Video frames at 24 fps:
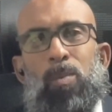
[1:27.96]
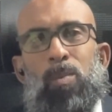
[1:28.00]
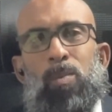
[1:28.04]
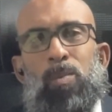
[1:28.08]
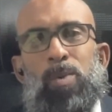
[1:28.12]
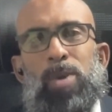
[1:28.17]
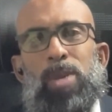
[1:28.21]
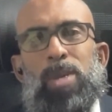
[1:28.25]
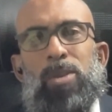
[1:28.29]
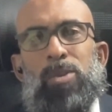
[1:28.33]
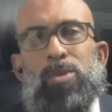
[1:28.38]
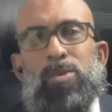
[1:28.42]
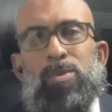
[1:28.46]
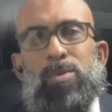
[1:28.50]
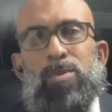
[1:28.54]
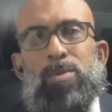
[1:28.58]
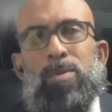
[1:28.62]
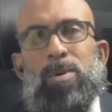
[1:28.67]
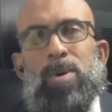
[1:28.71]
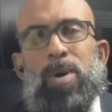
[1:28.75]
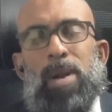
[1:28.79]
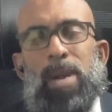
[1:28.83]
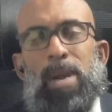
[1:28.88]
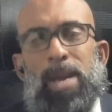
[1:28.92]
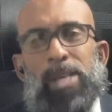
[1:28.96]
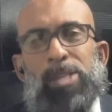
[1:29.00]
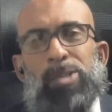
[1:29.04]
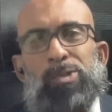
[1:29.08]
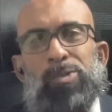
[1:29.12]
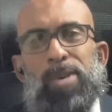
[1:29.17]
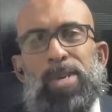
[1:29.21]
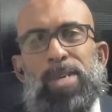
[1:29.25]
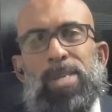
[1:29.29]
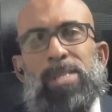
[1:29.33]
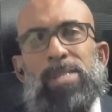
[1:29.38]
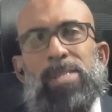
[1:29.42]
We do
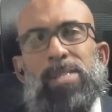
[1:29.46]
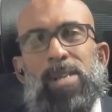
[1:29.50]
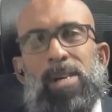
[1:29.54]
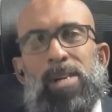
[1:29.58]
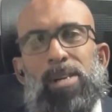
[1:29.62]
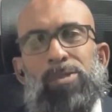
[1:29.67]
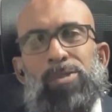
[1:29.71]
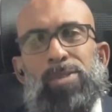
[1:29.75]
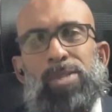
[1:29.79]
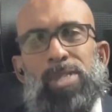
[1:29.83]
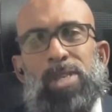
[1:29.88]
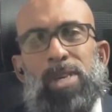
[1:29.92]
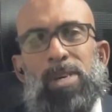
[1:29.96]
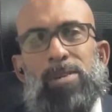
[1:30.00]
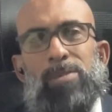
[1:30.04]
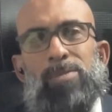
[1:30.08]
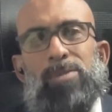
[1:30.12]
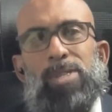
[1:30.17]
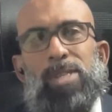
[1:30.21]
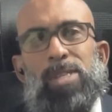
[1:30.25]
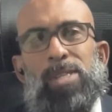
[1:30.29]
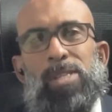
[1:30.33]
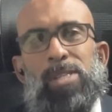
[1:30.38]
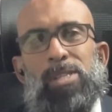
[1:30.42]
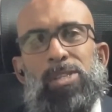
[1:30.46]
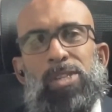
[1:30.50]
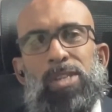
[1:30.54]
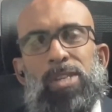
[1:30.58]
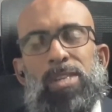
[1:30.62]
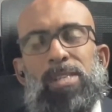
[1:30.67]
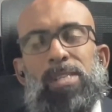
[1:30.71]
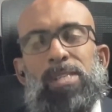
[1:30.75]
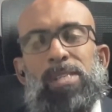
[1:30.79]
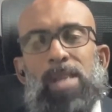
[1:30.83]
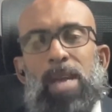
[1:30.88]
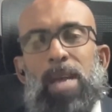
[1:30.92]
X-rays, ultrasounds,
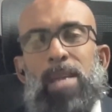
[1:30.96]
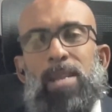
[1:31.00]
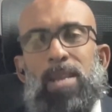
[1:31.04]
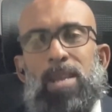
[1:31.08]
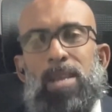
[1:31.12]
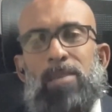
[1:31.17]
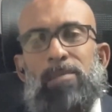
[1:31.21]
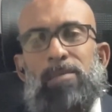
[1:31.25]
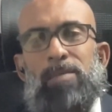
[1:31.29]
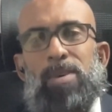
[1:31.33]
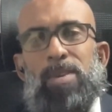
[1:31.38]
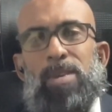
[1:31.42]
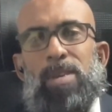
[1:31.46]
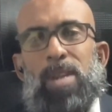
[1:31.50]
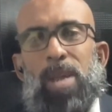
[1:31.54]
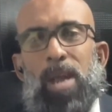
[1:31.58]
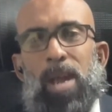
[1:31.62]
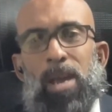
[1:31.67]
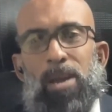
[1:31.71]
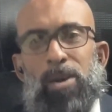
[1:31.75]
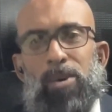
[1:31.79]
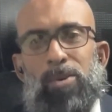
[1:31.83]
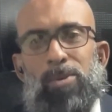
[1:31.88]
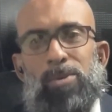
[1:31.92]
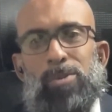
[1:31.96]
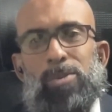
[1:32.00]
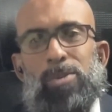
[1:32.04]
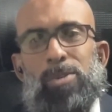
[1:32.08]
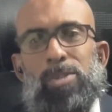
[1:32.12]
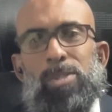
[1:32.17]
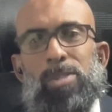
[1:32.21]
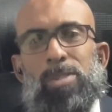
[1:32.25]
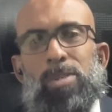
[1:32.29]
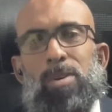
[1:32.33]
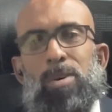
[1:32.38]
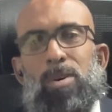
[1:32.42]
ECGs, and even
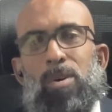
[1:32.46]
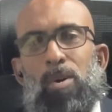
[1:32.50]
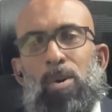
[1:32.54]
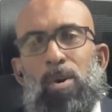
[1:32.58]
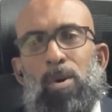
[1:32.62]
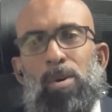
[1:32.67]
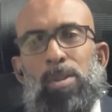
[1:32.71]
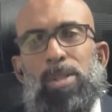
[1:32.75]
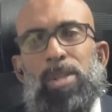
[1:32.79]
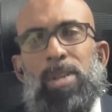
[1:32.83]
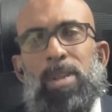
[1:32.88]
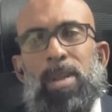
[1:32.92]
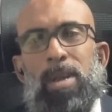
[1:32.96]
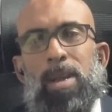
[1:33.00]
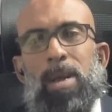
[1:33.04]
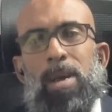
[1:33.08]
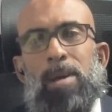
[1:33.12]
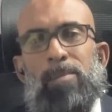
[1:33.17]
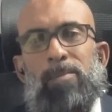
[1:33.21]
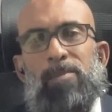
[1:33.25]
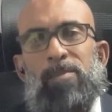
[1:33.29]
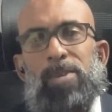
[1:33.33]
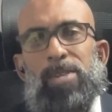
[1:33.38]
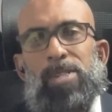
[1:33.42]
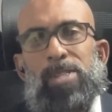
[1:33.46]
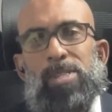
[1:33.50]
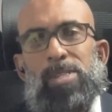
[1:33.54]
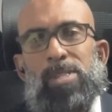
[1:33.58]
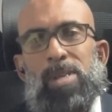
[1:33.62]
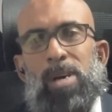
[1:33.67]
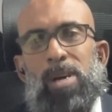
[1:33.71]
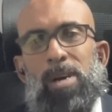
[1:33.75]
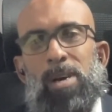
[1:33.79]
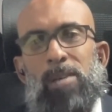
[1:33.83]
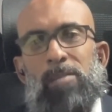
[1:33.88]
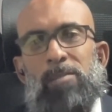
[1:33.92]
echoes, all in the comfort
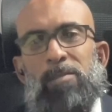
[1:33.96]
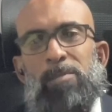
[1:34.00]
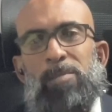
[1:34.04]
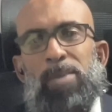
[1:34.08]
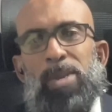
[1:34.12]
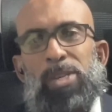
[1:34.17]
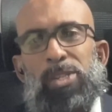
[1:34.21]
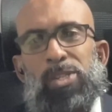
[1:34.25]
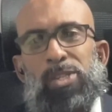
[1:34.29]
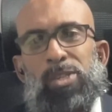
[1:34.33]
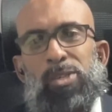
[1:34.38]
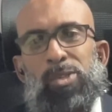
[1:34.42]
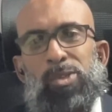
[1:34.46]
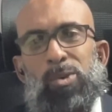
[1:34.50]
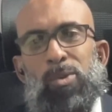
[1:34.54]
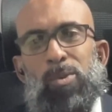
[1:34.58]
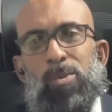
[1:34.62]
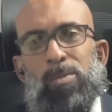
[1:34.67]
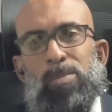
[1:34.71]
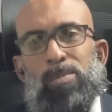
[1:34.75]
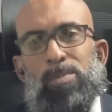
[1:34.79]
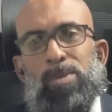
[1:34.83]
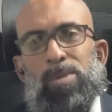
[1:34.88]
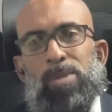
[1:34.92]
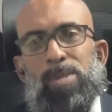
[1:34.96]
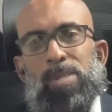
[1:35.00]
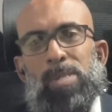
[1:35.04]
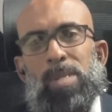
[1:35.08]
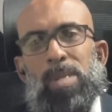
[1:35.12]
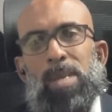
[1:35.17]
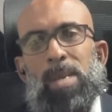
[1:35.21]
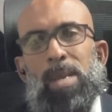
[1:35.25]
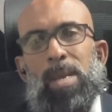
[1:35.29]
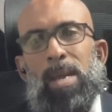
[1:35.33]
of patients' homes.